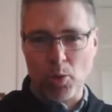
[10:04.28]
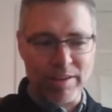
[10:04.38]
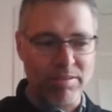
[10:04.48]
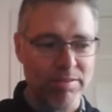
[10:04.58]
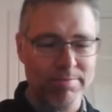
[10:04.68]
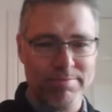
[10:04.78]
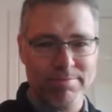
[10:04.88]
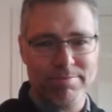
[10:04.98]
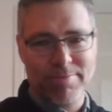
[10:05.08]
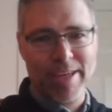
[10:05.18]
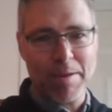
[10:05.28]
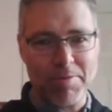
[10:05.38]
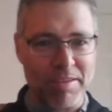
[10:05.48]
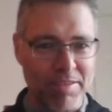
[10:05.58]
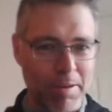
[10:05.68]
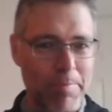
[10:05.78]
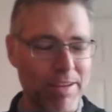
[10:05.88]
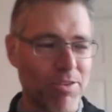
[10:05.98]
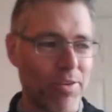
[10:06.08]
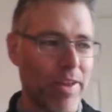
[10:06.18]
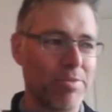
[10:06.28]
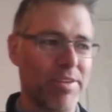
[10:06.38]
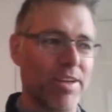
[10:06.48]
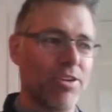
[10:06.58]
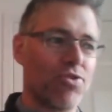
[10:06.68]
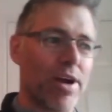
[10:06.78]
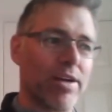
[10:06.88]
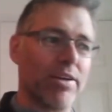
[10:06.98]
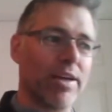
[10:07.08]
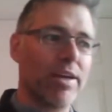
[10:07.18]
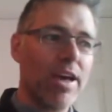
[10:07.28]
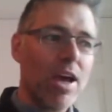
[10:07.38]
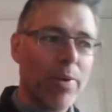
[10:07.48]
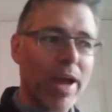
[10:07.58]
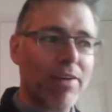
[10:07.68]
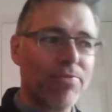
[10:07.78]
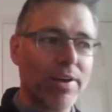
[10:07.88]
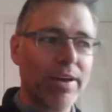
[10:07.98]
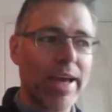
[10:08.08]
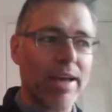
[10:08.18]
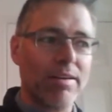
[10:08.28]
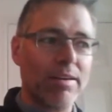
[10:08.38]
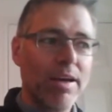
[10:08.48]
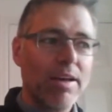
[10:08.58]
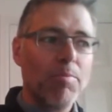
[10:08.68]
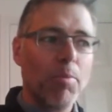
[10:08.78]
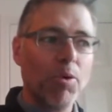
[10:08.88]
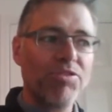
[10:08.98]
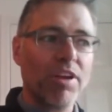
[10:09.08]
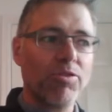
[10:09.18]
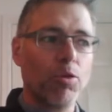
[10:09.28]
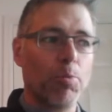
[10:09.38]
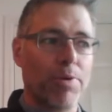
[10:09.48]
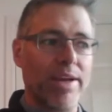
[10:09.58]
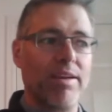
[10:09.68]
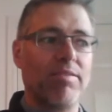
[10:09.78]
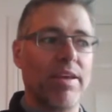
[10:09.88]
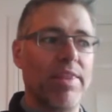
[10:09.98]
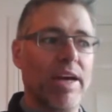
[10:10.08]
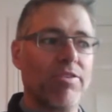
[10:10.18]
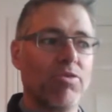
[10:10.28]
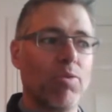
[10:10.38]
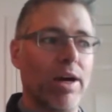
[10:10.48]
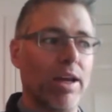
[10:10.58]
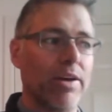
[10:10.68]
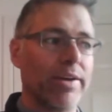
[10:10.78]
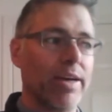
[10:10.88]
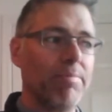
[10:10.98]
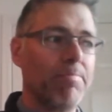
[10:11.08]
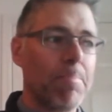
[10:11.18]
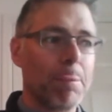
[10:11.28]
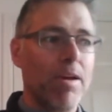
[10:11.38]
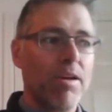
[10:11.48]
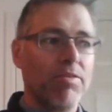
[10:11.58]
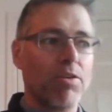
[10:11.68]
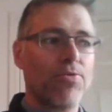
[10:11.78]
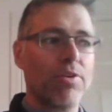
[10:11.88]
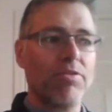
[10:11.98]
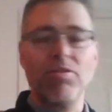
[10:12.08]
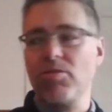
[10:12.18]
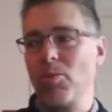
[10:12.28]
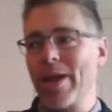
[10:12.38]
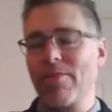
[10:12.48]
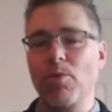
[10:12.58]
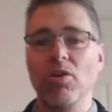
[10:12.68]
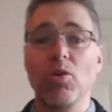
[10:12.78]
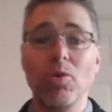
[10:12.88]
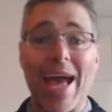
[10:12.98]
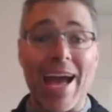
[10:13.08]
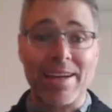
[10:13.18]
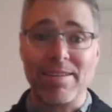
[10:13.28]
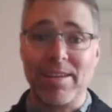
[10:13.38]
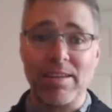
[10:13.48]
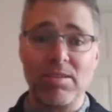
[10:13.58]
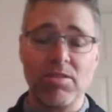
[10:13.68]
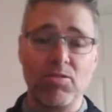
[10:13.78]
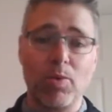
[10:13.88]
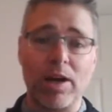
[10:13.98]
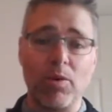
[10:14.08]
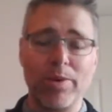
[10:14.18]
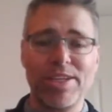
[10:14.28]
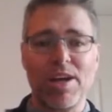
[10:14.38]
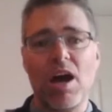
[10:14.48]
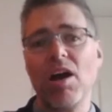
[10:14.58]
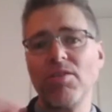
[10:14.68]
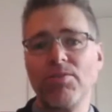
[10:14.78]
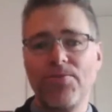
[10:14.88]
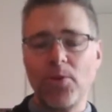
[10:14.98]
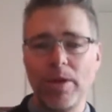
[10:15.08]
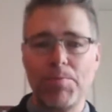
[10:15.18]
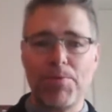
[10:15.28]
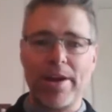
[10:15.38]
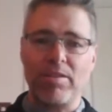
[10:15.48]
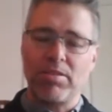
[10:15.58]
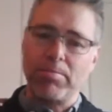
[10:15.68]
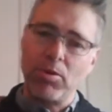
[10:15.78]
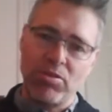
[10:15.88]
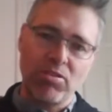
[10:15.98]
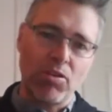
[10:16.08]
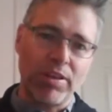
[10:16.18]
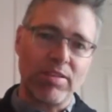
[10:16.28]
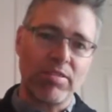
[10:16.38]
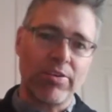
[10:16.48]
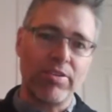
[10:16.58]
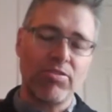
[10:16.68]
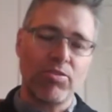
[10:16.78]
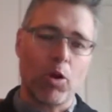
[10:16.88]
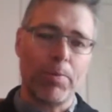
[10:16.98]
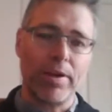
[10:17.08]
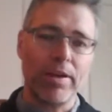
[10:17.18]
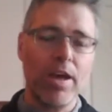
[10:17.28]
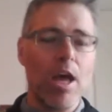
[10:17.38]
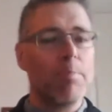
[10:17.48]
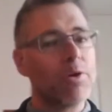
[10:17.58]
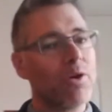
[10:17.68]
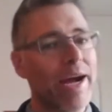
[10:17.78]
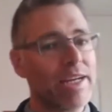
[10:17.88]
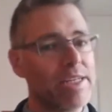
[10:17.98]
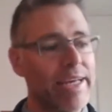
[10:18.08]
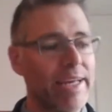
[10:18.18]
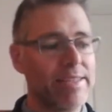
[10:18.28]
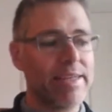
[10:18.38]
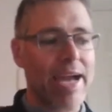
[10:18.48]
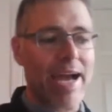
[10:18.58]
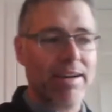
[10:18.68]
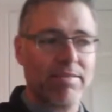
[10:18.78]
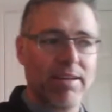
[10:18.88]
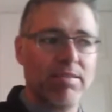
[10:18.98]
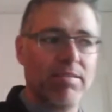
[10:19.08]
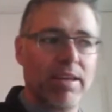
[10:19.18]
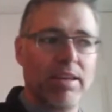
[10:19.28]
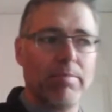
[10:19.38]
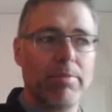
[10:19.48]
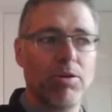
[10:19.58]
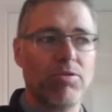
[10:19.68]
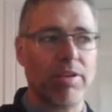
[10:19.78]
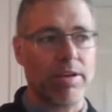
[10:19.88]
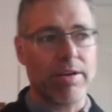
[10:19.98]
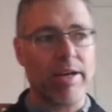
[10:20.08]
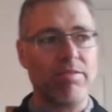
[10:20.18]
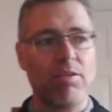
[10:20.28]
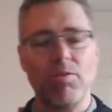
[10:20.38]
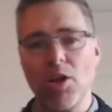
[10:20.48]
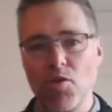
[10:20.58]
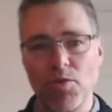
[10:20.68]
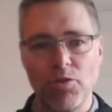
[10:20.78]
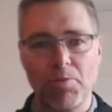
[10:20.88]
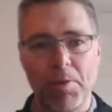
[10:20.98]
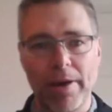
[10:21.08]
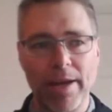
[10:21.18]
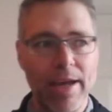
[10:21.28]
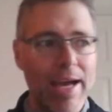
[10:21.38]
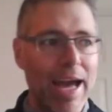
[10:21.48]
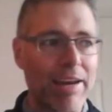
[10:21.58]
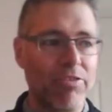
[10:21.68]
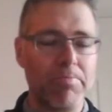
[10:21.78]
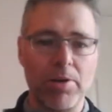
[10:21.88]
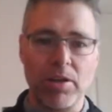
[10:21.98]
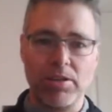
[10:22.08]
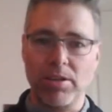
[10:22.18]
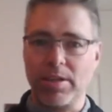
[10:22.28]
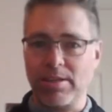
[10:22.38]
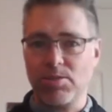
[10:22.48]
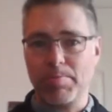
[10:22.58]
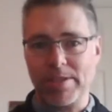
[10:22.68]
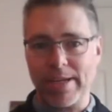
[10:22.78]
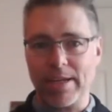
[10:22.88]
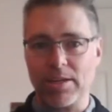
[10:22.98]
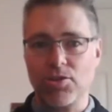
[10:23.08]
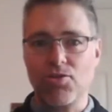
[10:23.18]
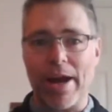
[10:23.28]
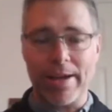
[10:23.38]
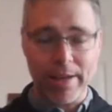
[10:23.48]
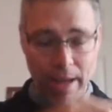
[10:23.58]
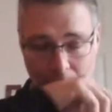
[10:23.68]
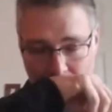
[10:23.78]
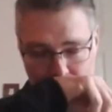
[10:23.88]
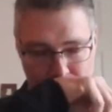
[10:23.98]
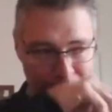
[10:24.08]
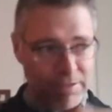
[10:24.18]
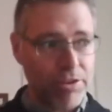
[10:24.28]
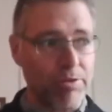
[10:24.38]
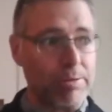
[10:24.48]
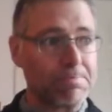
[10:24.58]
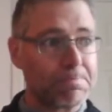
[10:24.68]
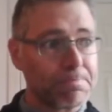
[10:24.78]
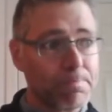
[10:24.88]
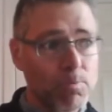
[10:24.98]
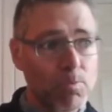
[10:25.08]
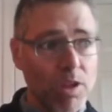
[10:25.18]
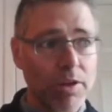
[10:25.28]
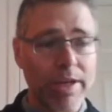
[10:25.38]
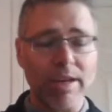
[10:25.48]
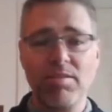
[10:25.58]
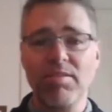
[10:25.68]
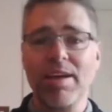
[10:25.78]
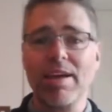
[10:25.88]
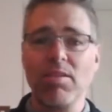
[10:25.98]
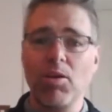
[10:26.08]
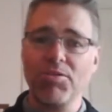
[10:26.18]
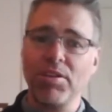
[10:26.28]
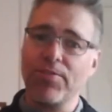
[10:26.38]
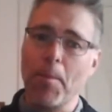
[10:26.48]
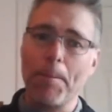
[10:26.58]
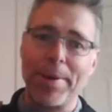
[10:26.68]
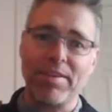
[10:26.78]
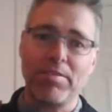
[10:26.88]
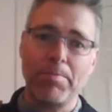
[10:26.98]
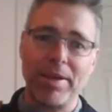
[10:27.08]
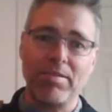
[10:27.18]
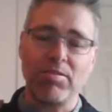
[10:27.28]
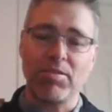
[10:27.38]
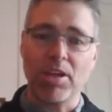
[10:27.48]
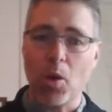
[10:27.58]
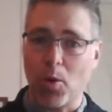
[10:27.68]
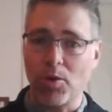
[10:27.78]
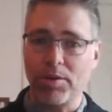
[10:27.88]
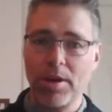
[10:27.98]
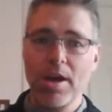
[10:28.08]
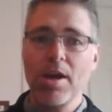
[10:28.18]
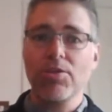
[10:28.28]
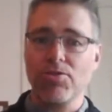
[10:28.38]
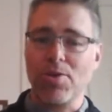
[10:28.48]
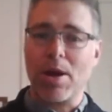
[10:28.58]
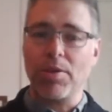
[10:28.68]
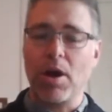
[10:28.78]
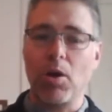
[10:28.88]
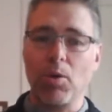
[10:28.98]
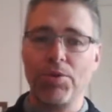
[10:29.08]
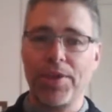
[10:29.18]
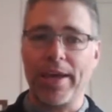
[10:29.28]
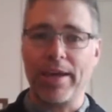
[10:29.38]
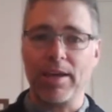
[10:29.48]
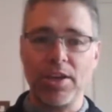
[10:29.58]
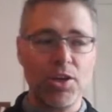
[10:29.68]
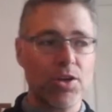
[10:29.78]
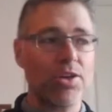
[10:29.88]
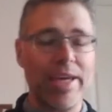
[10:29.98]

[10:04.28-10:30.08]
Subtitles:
always keep that same pattern on that particular track. Okay, we have, again, more subtle breaks in there as well. Okay, so for instance, we have what are called accents as well, which aren't fully breaks. The music's not necessarily stopping, but you're actually hitting accents in the music. Okay, so No Roots by Alice Merton, this particular track. Excuse me. Okay, so this has lots of different bits and pieces that go on throughout the whole thing, and you